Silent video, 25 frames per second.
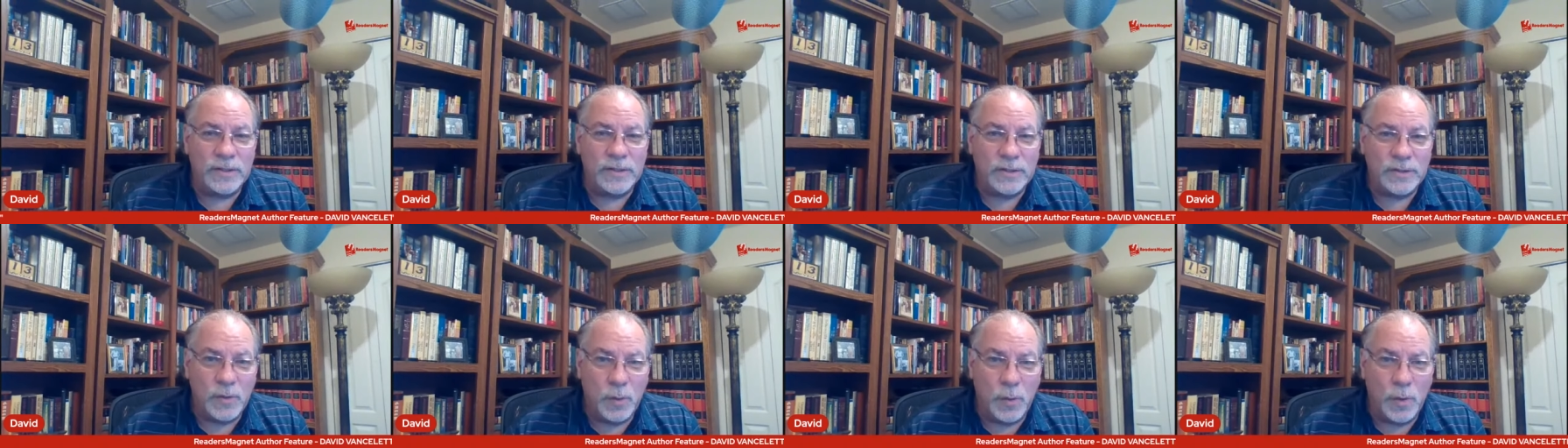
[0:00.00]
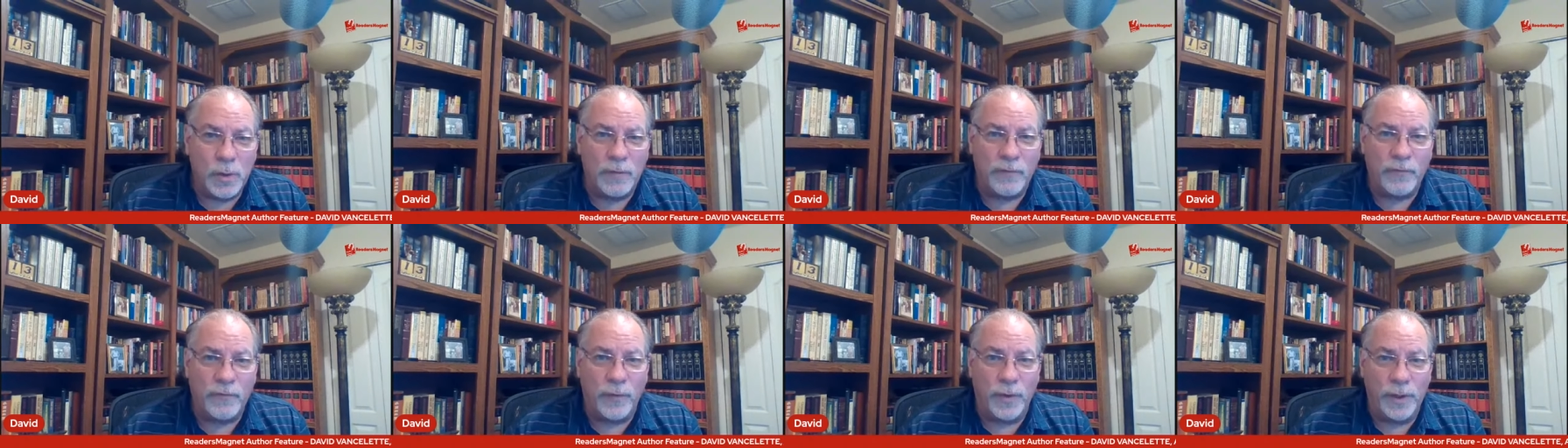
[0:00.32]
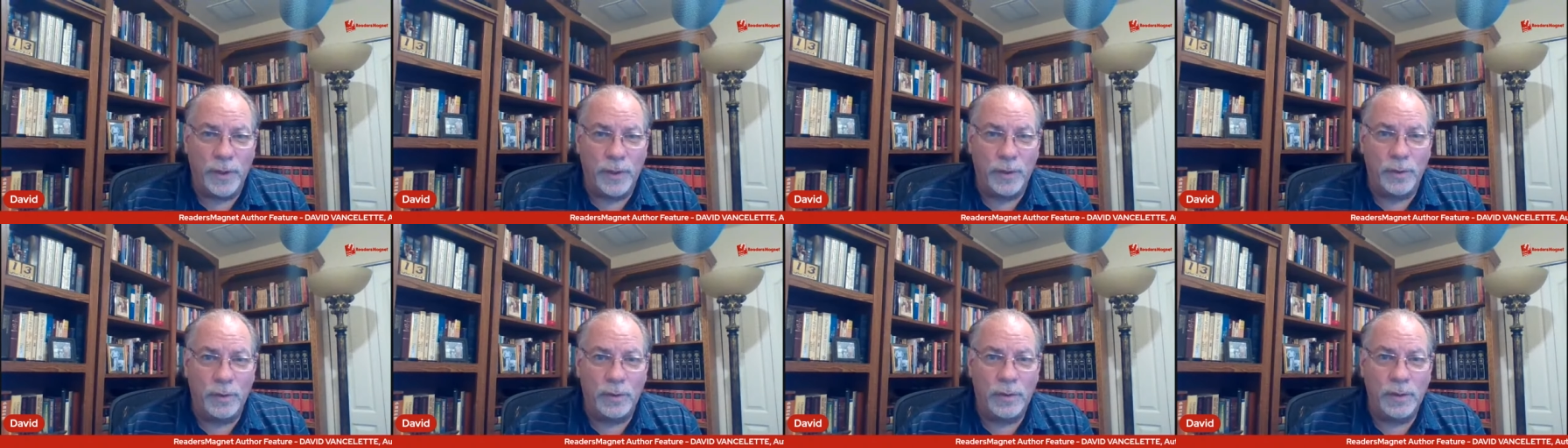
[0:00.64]
store for
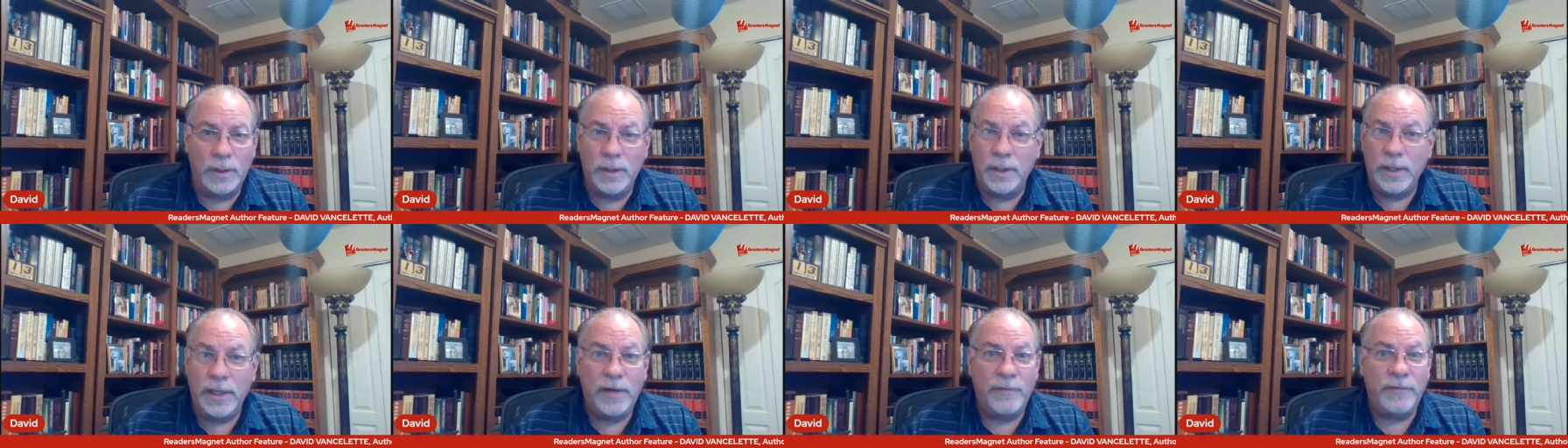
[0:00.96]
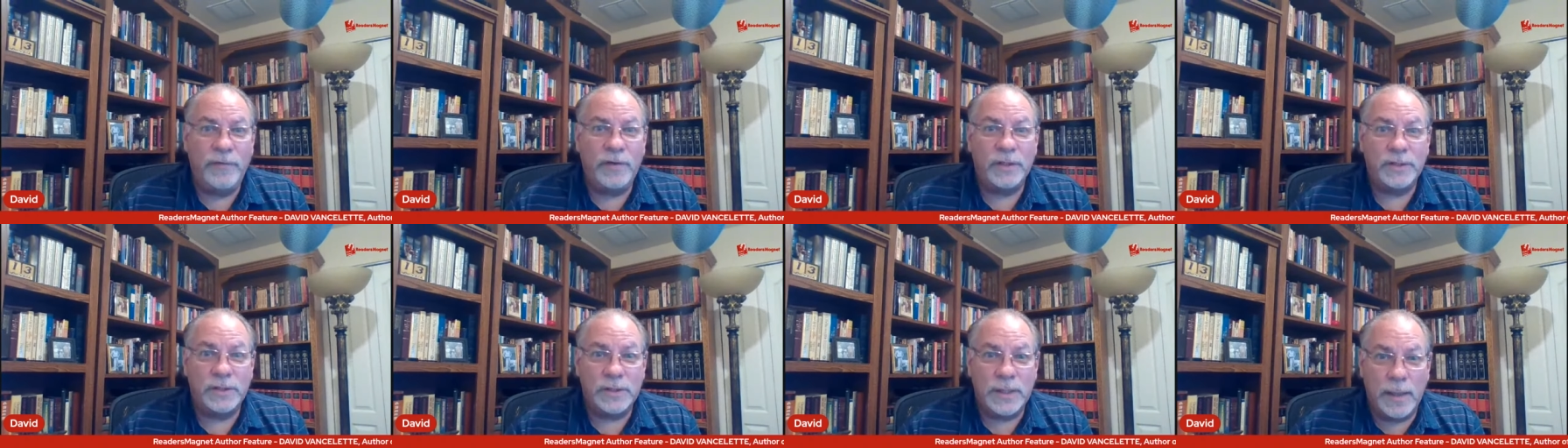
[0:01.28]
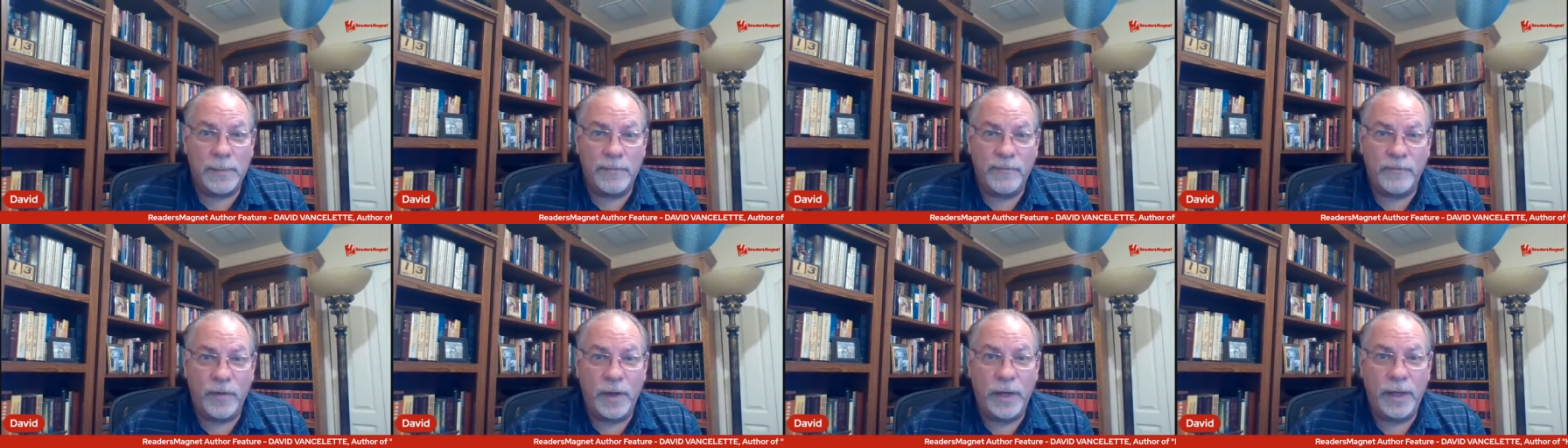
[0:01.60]
you if you
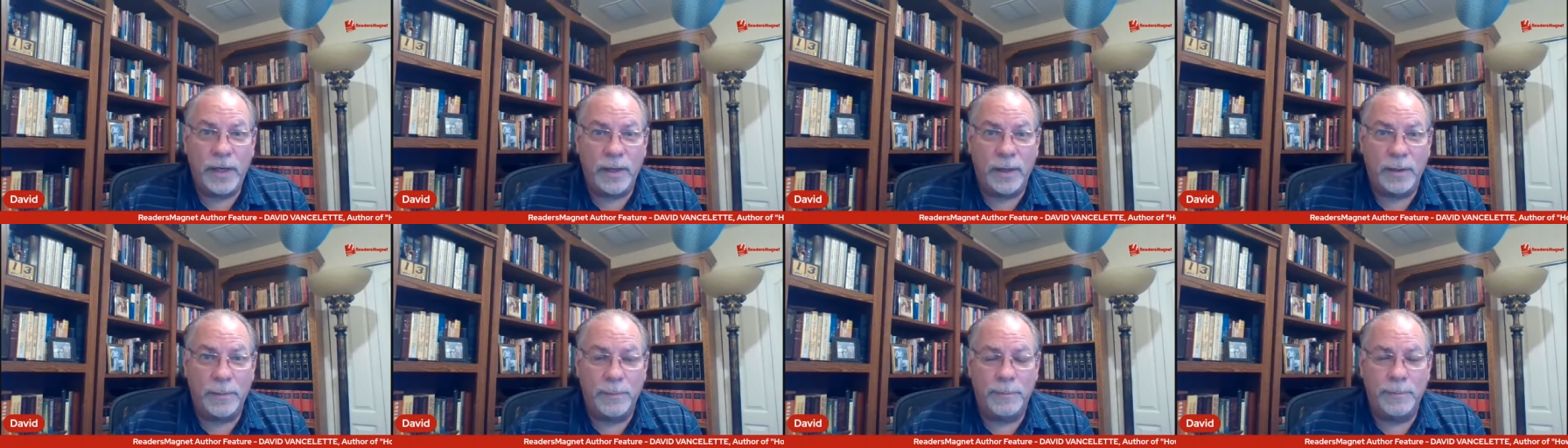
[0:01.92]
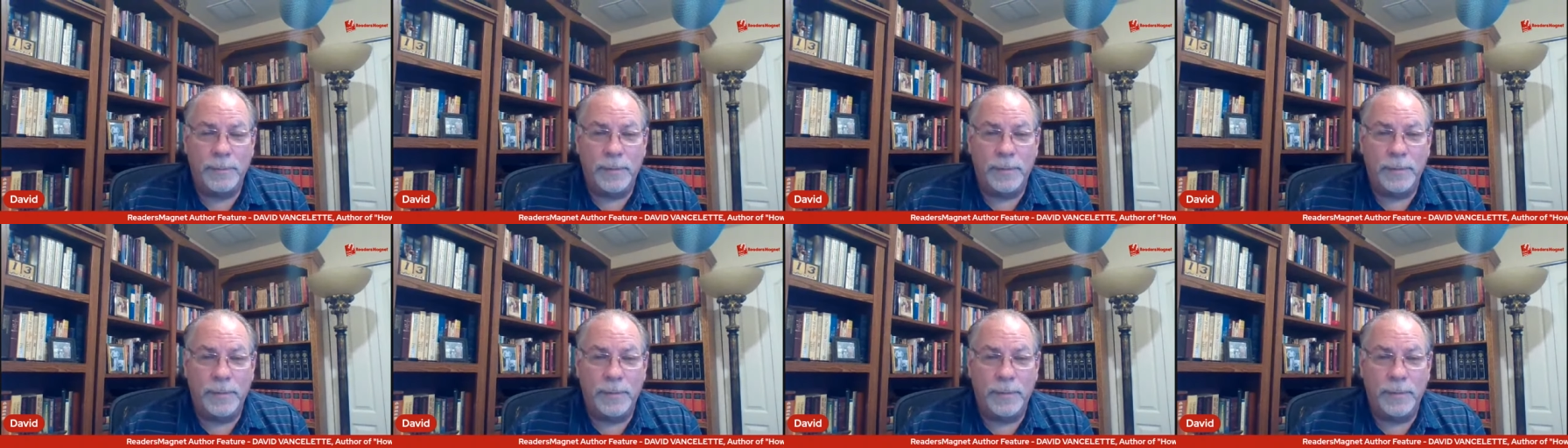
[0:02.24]
stop fighting